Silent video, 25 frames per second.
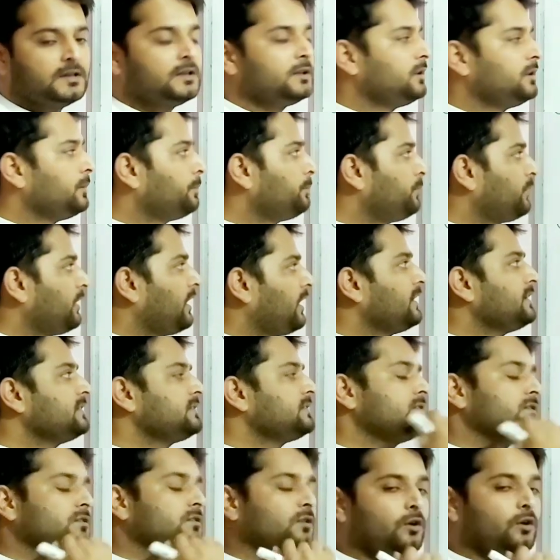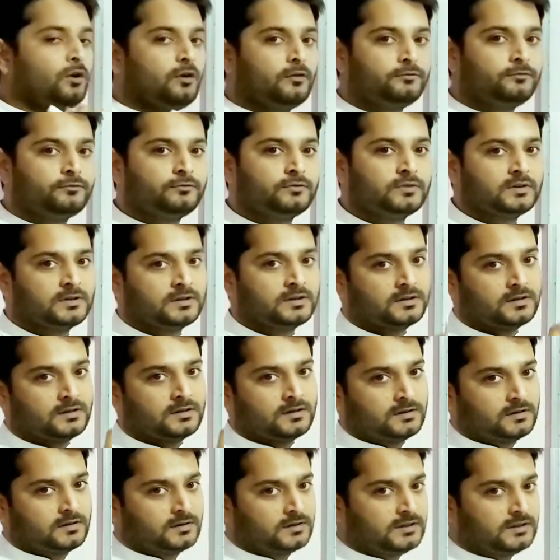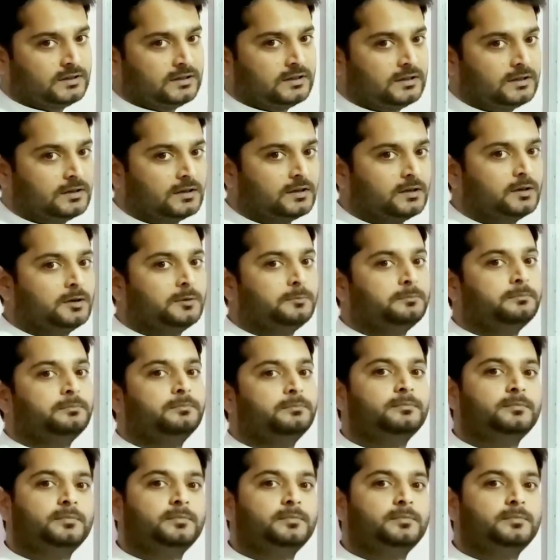the price of the